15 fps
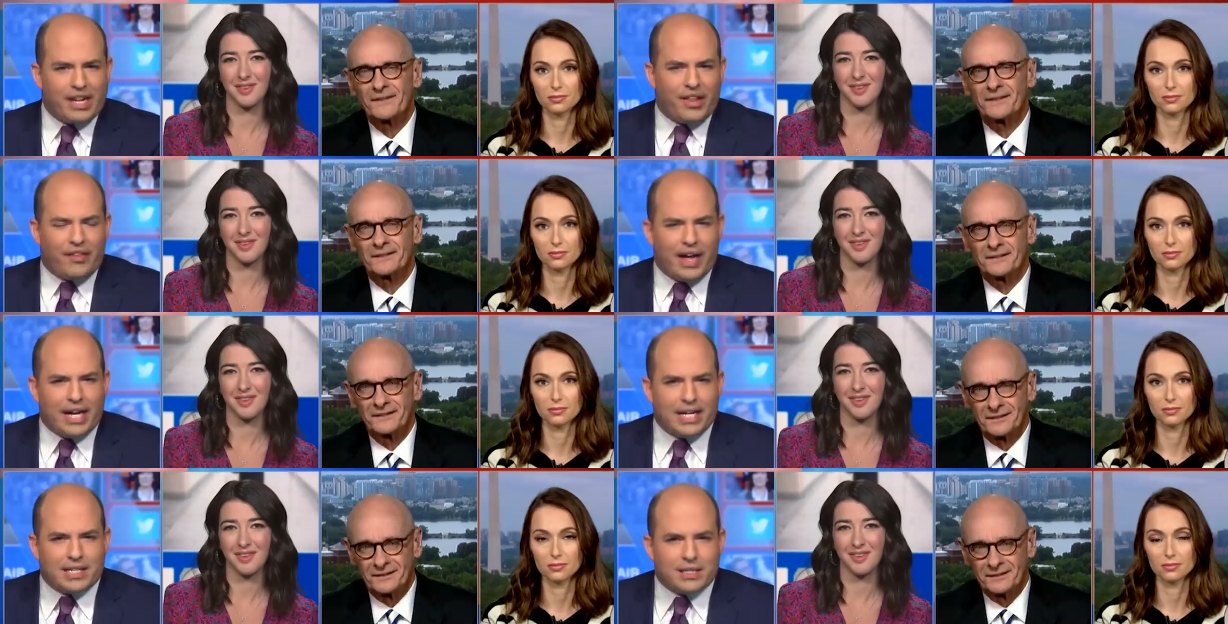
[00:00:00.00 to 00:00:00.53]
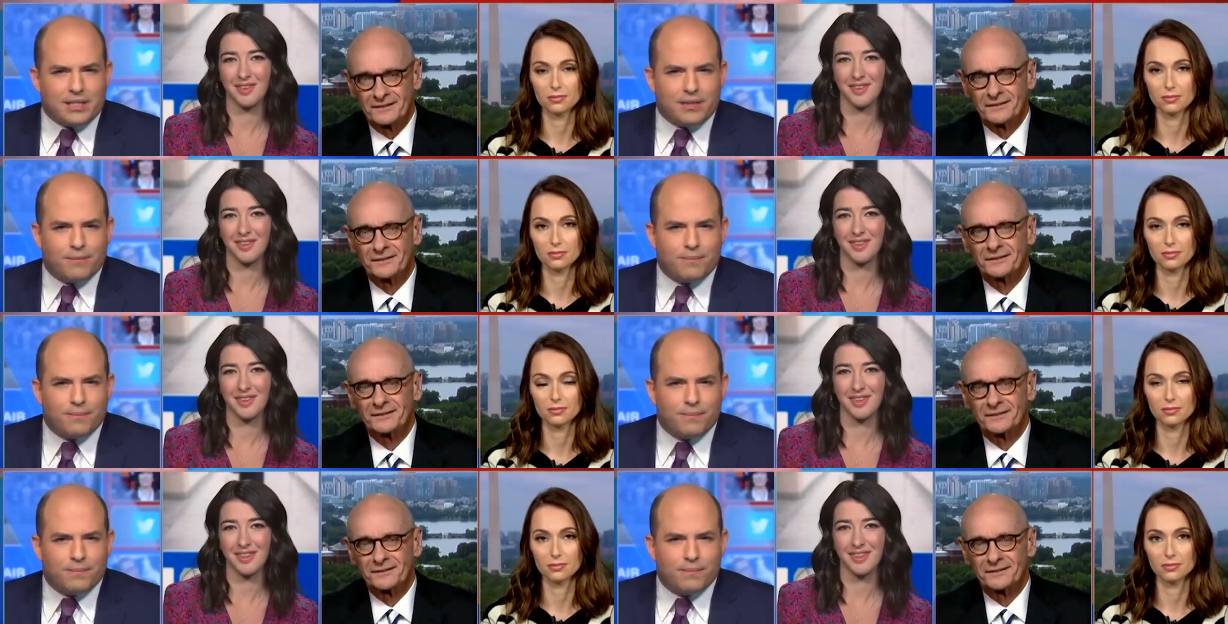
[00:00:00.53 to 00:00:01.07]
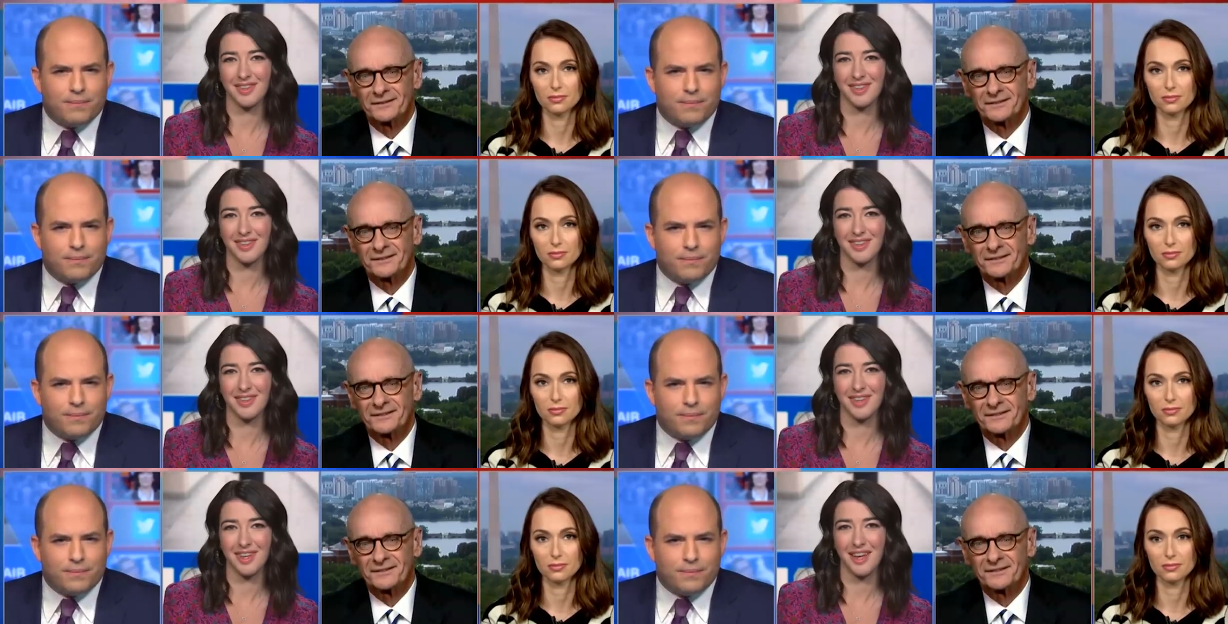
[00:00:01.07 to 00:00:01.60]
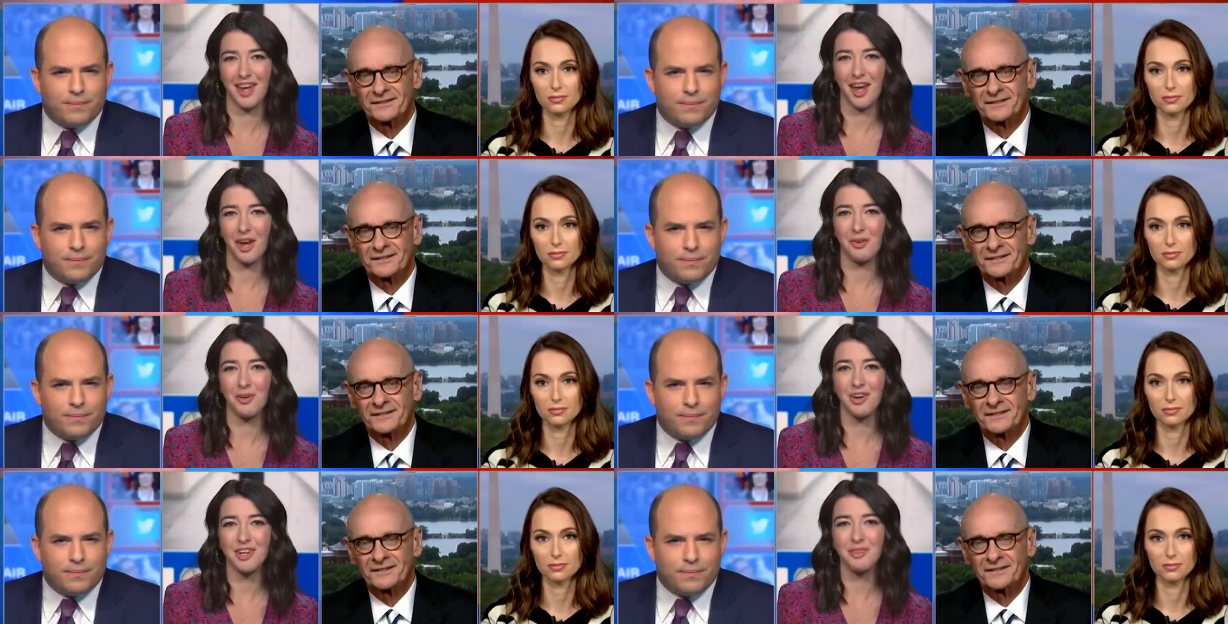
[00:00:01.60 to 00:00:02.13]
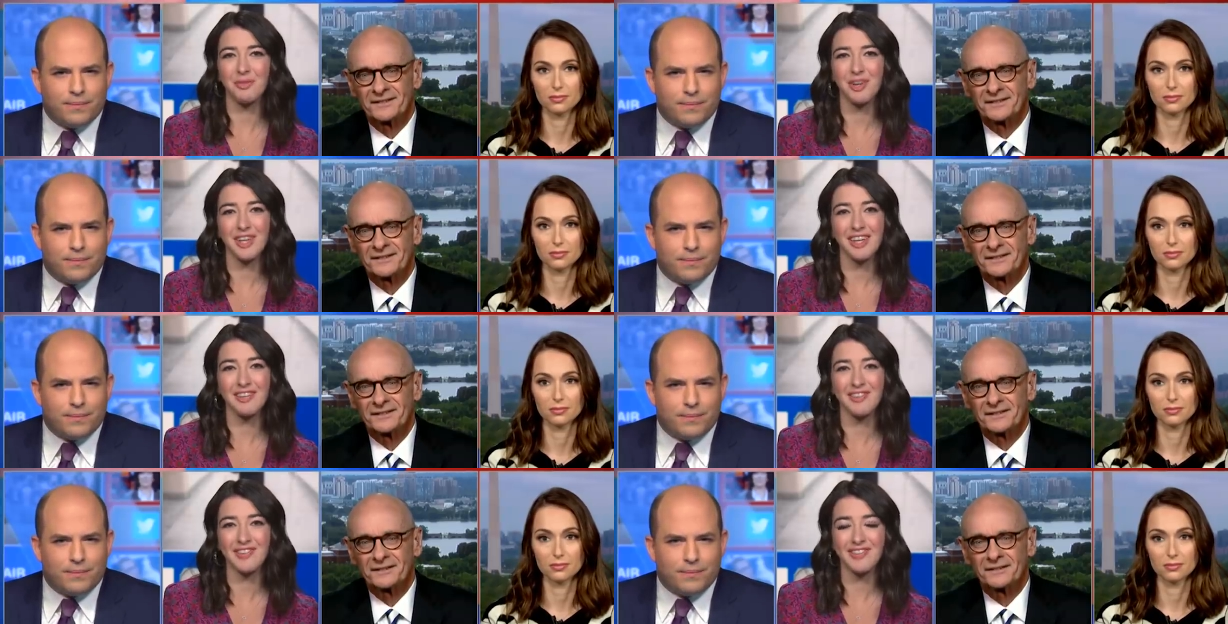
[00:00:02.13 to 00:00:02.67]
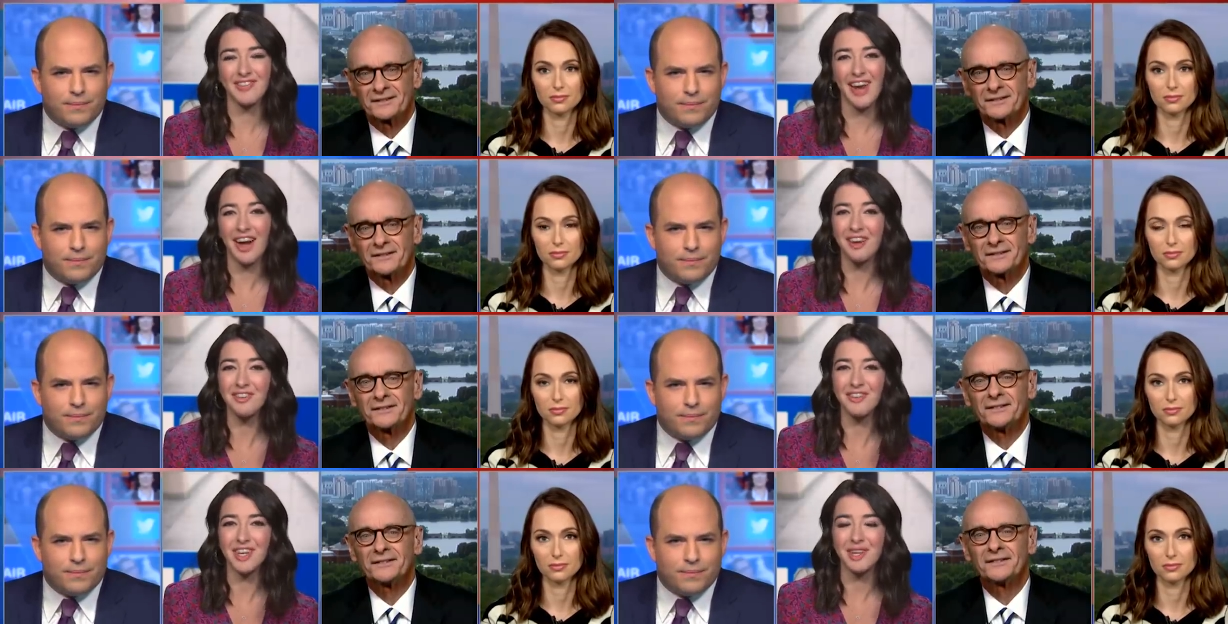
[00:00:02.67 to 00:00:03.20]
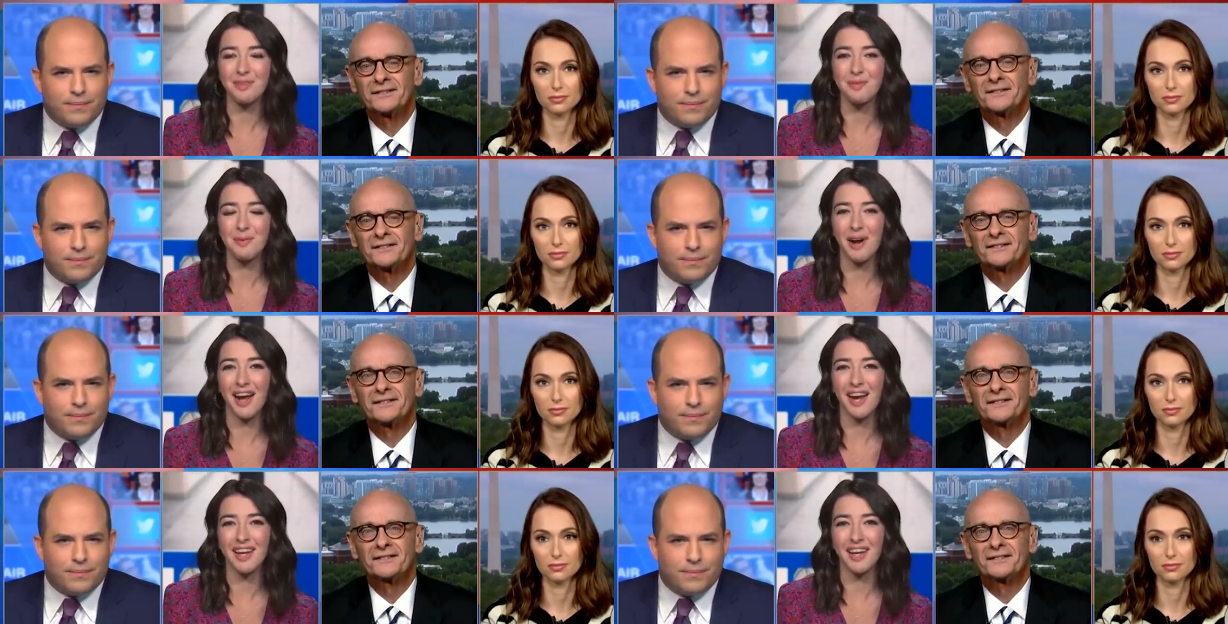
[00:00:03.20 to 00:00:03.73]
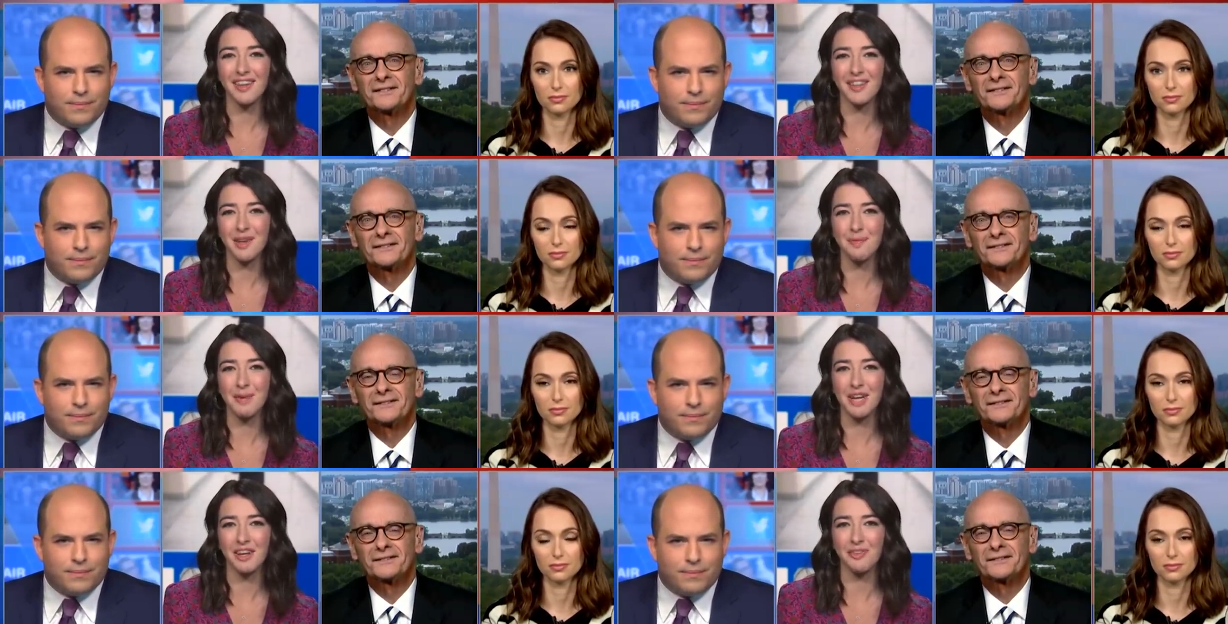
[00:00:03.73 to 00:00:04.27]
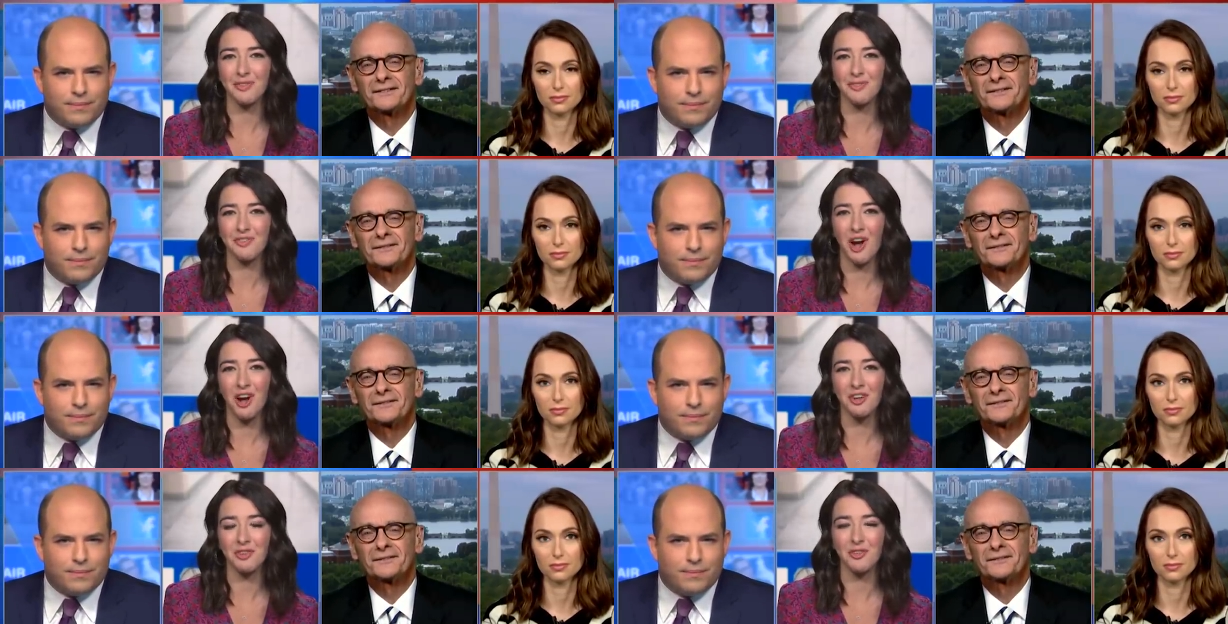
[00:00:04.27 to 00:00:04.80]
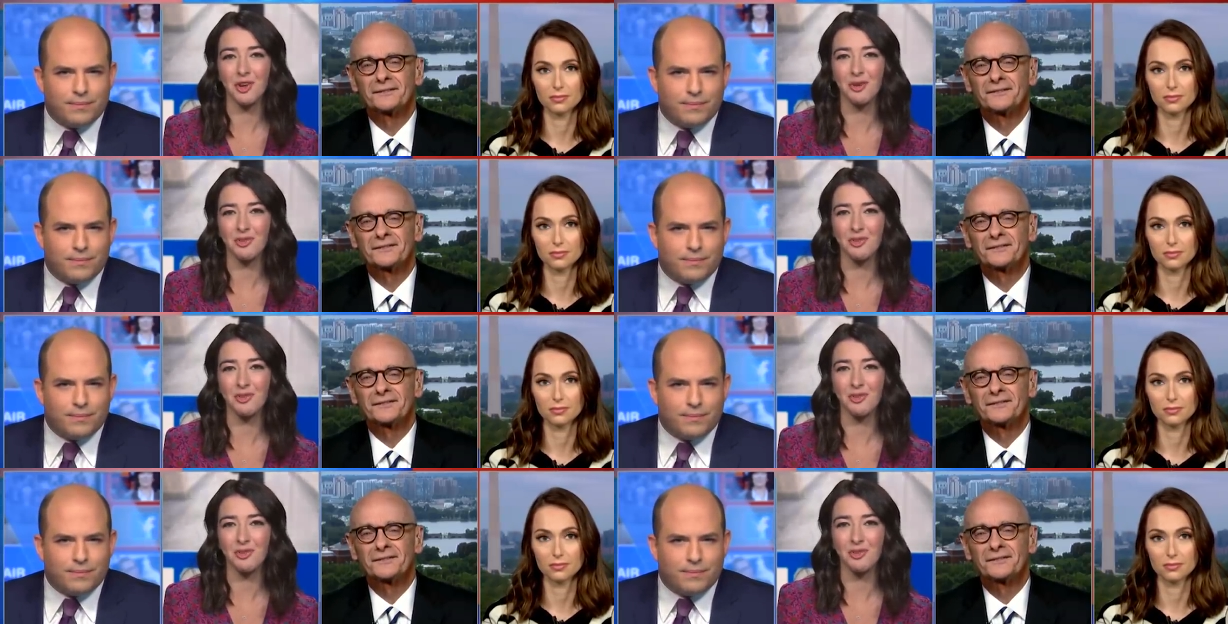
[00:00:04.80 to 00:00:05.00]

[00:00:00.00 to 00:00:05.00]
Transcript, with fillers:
Speaker 1: why do you think that is?
Speaker 2: Well, it really is astounding, Brian, I think, because Fox